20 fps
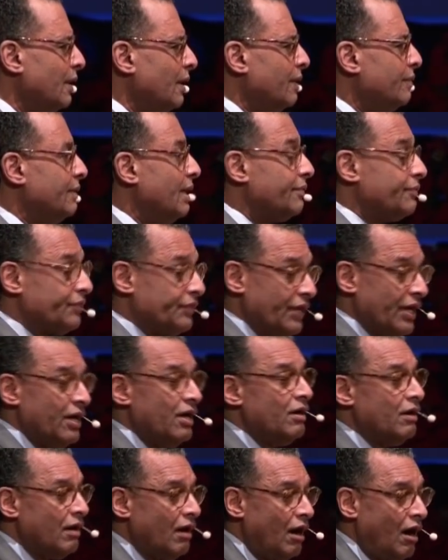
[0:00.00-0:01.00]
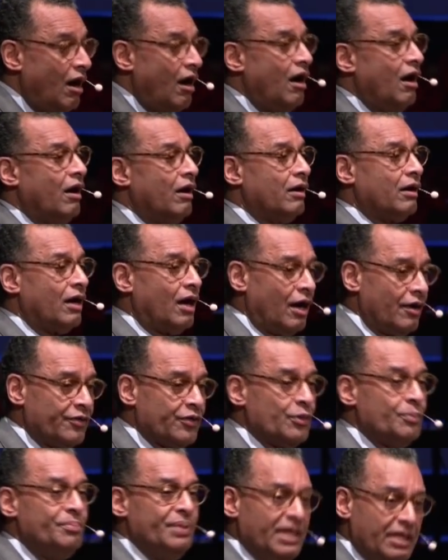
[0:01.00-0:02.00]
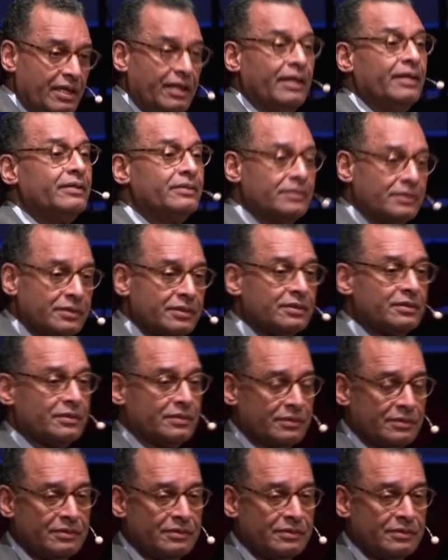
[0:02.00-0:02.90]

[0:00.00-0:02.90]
that there are other beings,